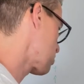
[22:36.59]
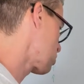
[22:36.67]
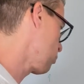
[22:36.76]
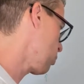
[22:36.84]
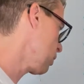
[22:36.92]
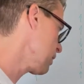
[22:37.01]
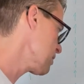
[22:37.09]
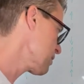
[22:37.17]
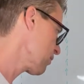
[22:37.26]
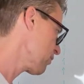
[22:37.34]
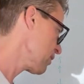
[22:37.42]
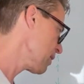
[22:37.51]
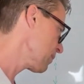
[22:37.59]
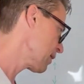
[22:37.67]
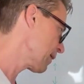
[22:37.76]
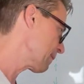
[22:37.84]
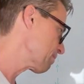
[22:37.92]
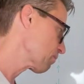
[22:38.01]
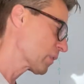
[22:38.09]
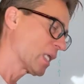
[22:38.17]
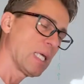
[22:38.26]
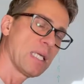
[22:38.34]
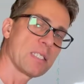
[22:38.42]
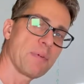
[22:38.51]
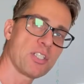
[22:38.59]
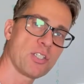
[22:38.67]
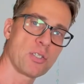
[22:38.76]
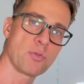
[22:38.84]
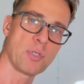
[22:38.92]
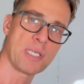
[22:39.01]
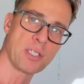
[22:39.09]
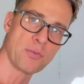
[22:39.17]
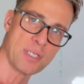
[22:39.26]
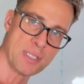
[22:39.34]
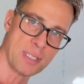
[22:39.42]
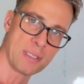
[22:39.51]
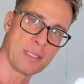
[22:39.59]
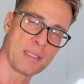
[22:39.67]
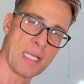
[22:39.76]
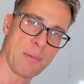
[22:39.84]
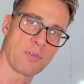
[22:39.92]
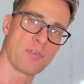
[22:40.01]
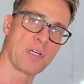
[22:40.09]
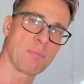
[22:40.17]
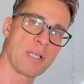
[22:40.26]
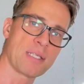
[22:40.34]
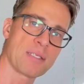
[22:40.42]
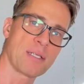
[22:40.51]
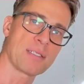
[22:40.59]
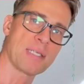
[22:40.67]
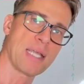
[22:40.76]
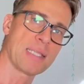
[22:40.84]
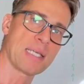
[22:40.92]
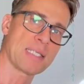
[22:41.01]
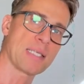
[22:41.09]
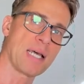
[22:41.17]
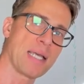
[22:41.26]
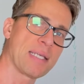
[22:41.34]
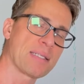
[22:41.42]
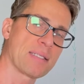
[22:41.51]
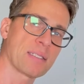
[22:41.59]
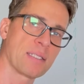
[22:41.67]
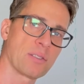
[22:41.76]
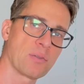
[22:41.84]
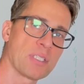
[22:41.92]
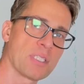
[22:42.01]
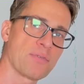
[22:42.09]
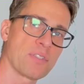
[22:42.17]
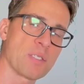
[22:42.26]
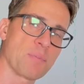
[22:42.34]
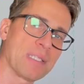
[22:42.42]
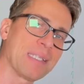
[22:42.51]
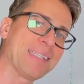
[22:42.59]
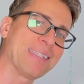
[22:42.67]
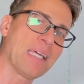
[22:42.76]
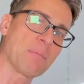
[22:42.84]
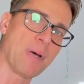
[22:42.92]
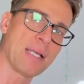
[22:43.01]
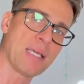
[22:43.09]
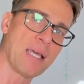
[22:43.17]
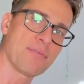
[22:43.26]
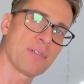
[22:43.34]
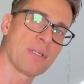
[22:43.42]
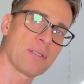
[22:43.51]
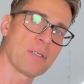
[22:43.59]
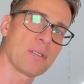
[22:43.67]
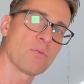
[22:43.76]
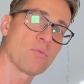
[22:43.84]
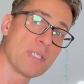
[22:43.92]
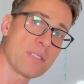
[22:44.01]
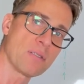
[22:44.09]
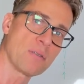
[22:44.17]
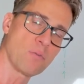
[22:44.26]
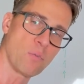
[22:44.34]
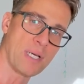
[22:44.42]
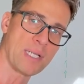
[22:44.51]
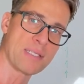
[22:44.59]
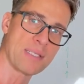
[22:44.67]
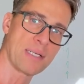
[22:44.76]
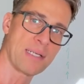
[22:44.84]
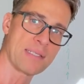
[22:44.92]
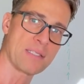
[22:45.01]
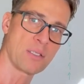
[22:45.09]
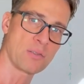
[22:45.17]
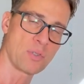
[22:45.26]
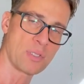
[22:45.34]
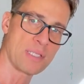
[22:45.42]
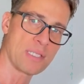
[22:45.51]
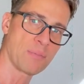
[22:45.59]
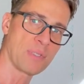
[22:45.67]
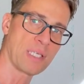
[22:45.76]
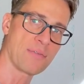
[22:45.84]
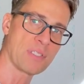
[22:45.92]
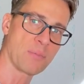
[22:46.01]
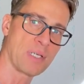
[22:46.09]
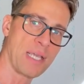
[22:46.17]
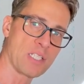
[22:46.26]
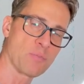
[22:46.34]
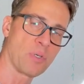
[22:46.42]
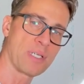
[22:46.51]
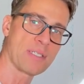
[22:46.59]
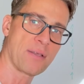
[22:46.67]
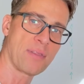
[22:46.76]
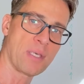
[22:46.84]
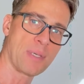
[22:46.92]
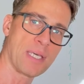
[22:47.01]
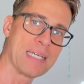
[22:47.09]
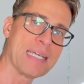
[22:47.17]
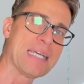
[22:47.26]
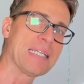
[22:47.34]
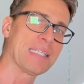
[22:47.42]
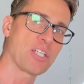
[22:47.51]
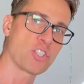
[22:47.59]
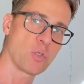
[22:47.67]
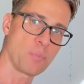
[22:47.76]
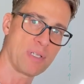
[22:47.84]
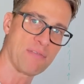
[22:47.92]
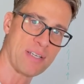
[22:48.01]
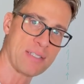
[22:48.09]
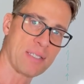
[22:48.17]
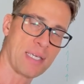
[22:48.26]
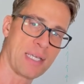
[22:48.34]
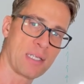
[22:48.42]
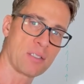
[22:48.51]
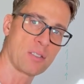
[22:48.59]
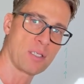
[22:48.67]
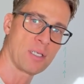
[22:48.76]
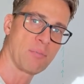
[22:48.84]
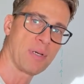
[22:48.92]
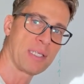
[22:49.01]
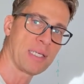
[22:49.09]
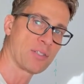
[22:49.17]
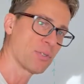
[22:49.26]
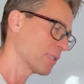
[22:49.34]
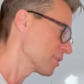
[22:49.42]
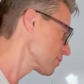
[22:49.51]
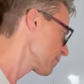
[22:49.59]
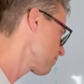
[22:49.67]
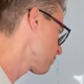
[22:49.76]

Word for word: So polycythemia, especially you're increasing the number of red blood cells and their size. That's kind of the only difference, but that might have another reason why that's there. that's certainly something, if someone has polycythemia, that should be investigated uh, by the internist.